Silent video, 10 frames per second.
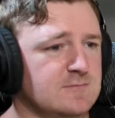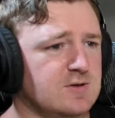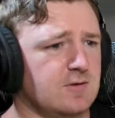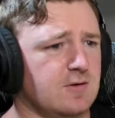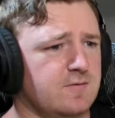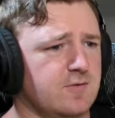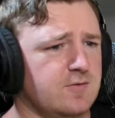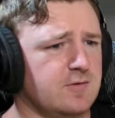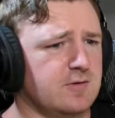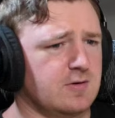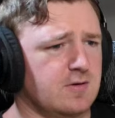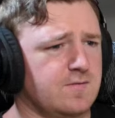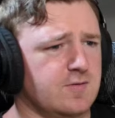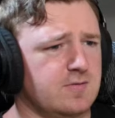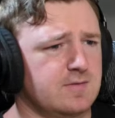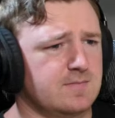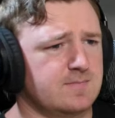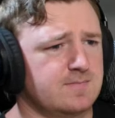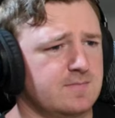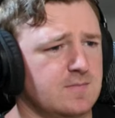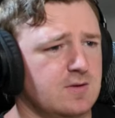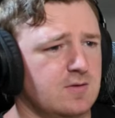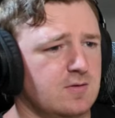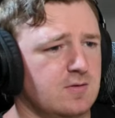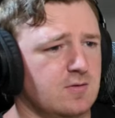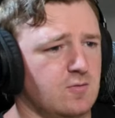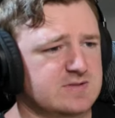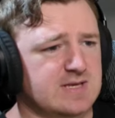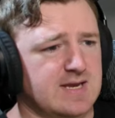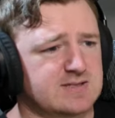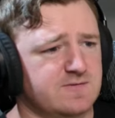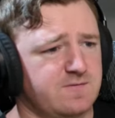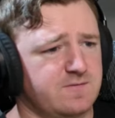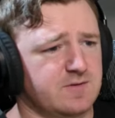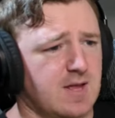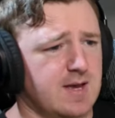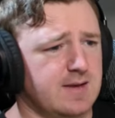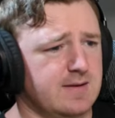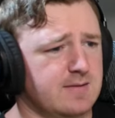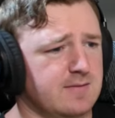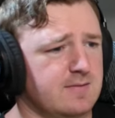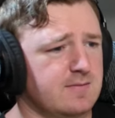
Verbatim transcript: Good offload, good offload. Well, this guy is flying.